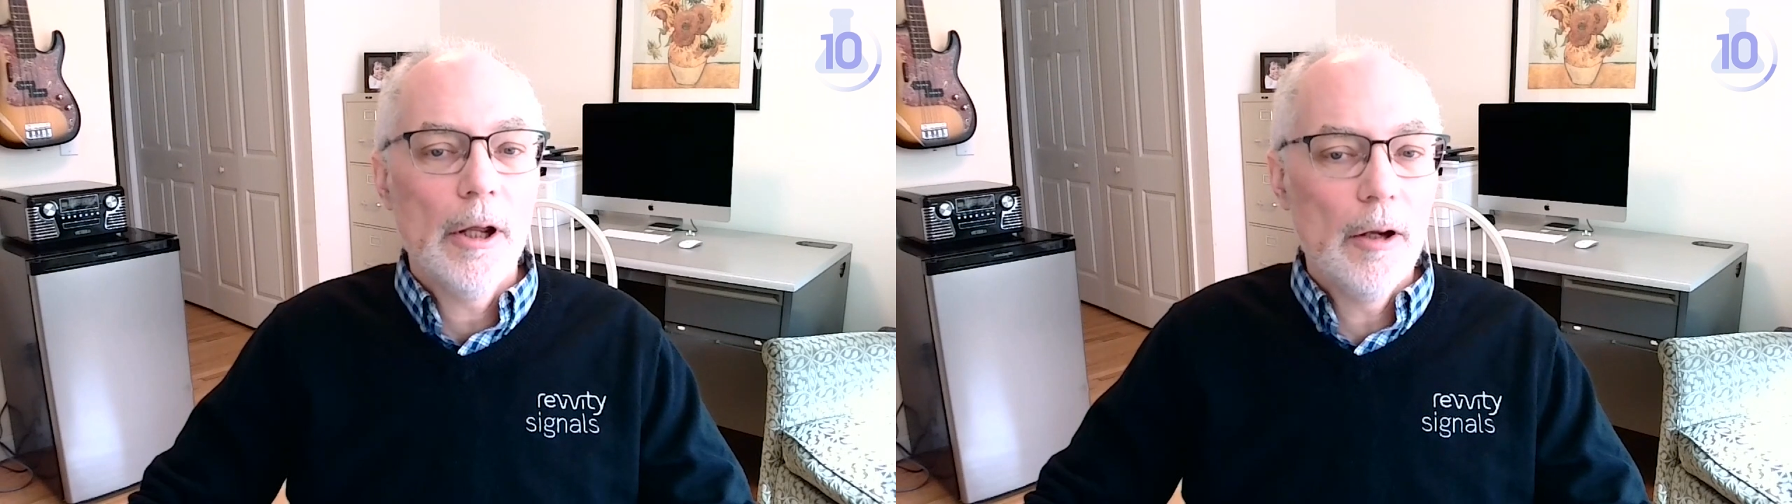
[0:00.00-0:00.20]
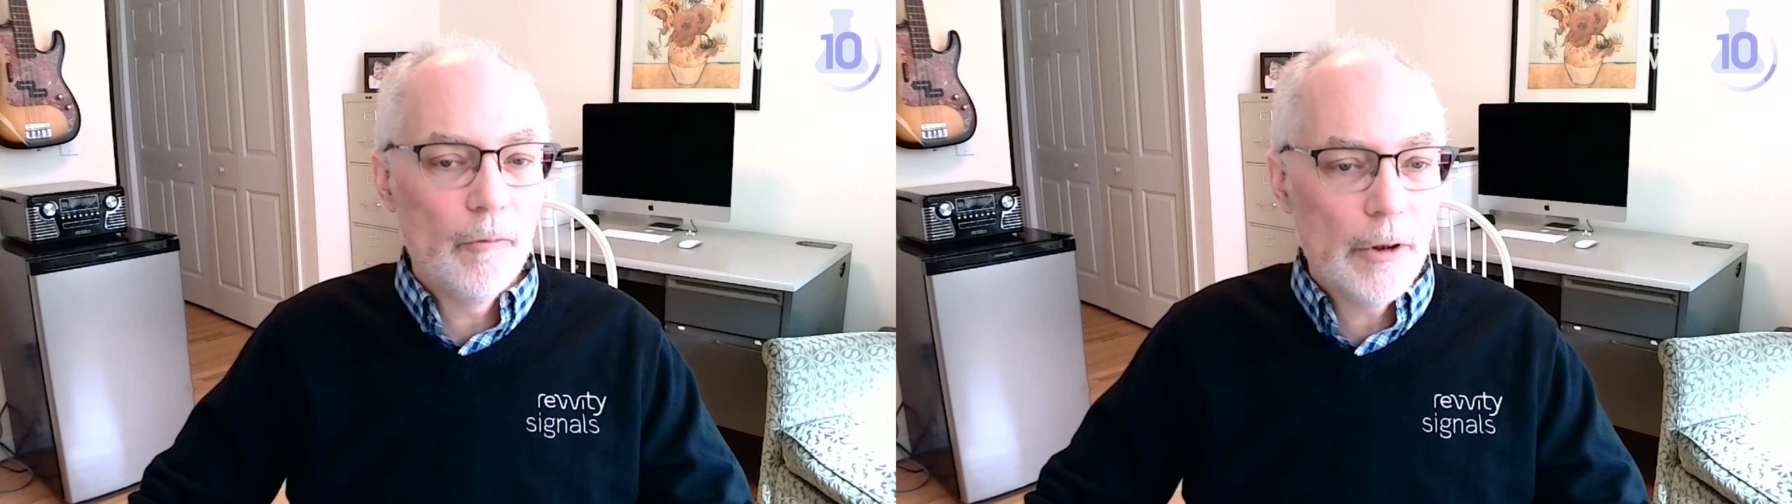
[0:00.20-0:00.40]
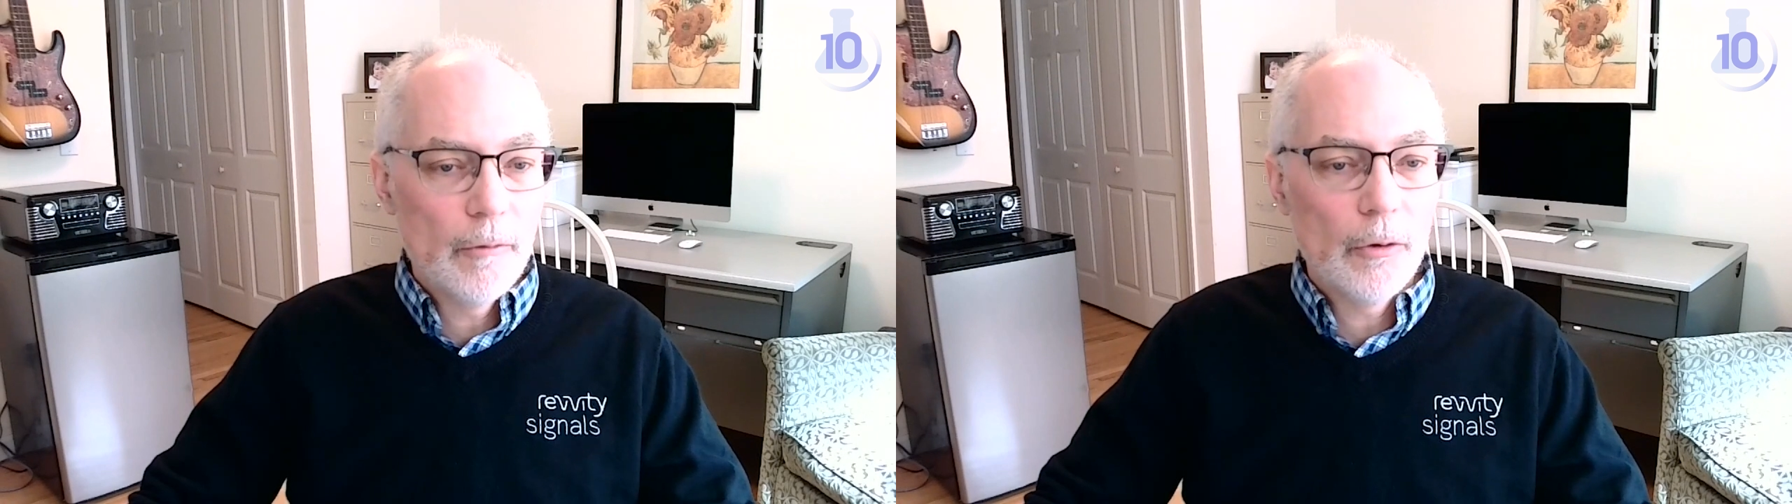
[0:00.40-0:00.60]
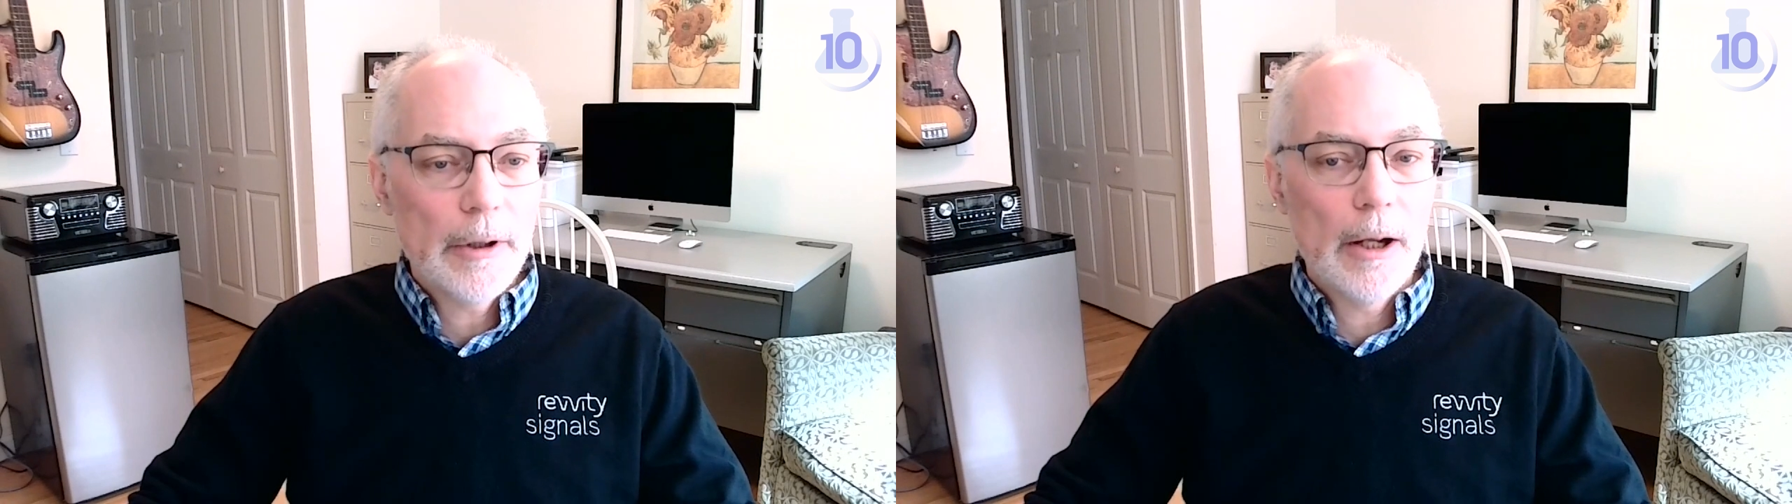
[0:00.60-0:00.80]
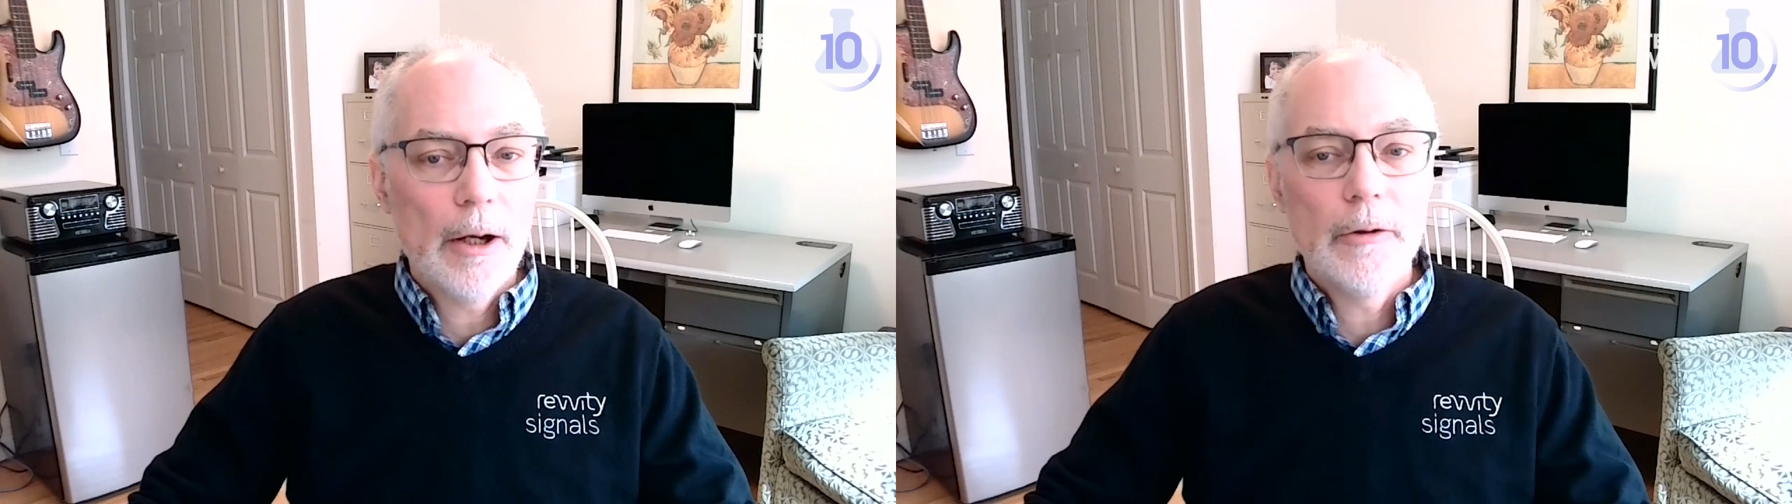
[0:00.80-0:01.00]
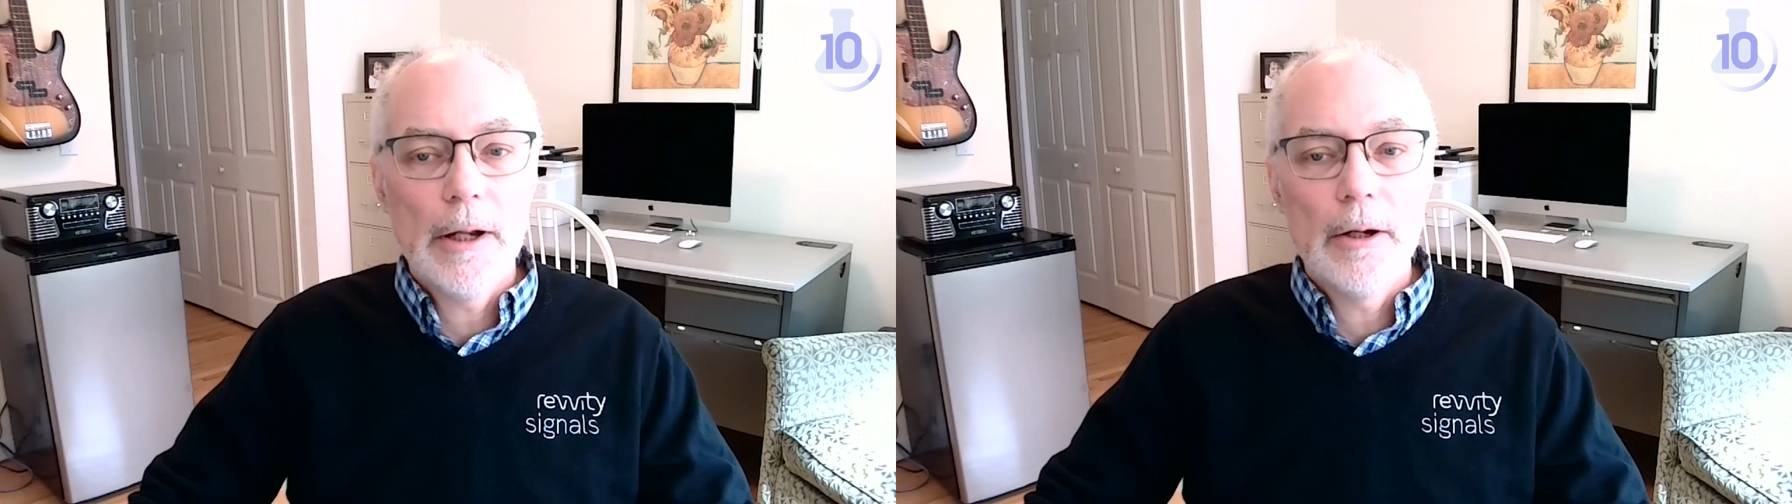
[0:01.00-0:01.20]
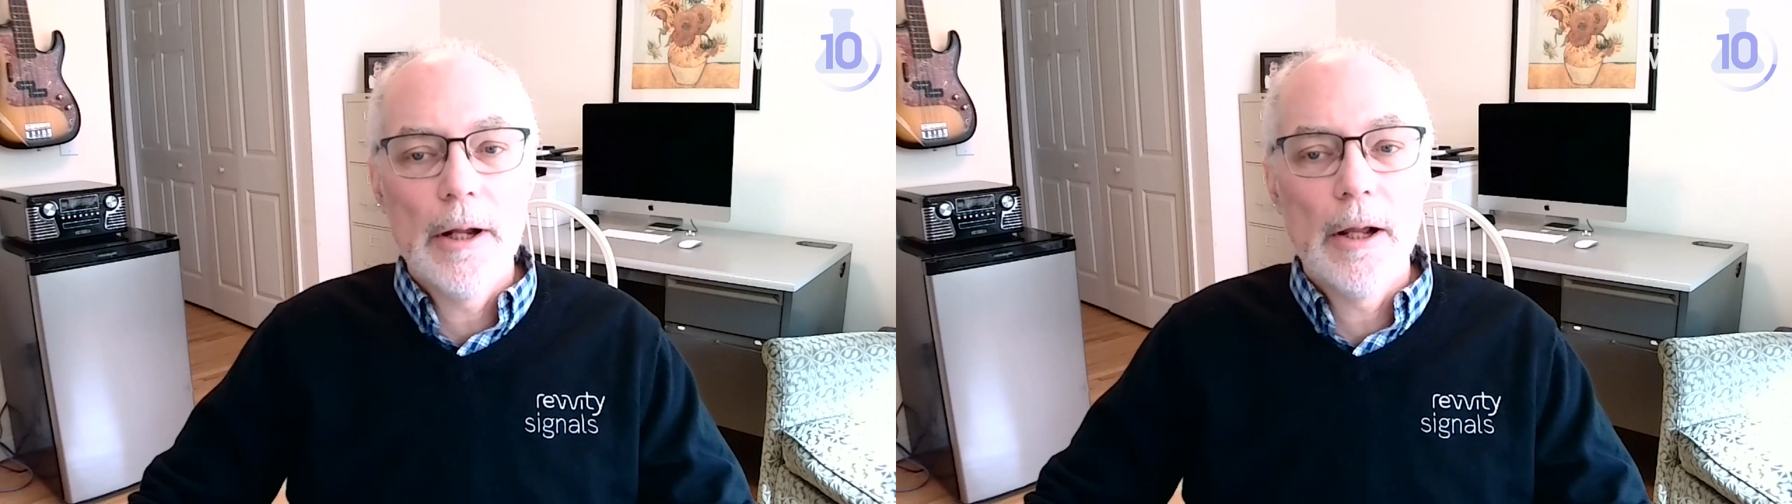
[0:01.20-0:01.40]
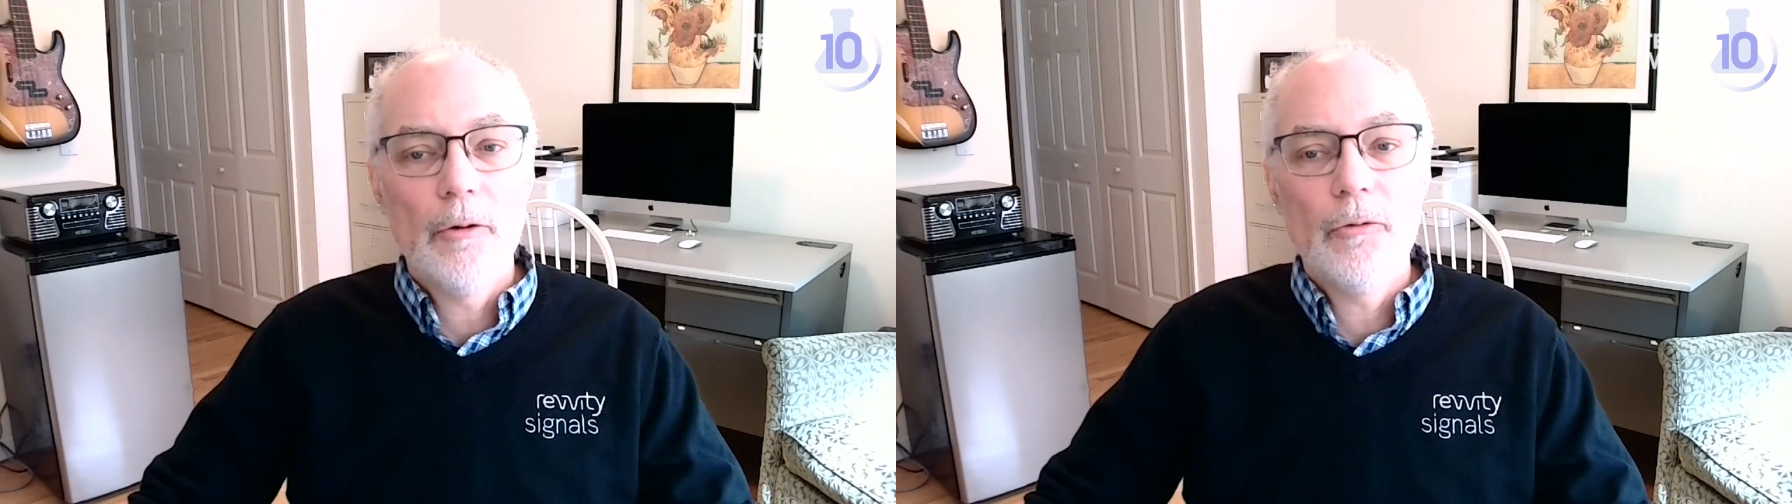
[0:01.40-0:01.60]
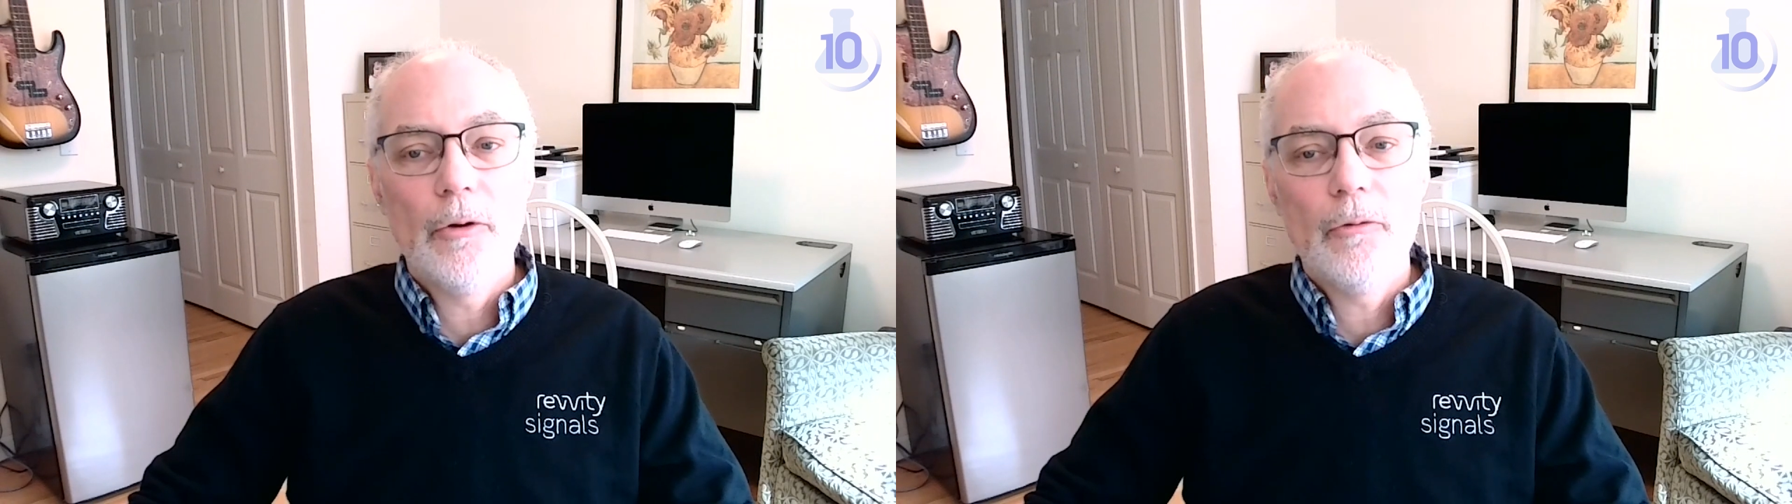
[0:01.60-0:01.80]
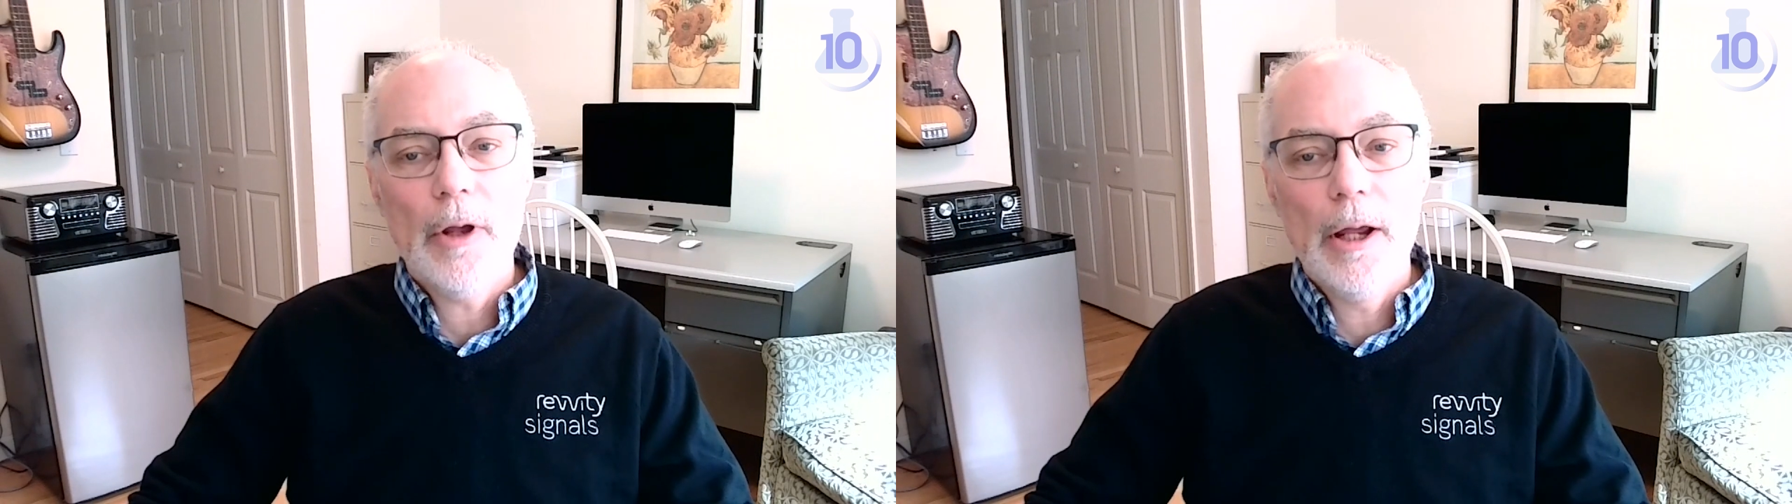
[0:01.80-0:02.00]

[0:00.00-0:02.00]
in vivo data analysis,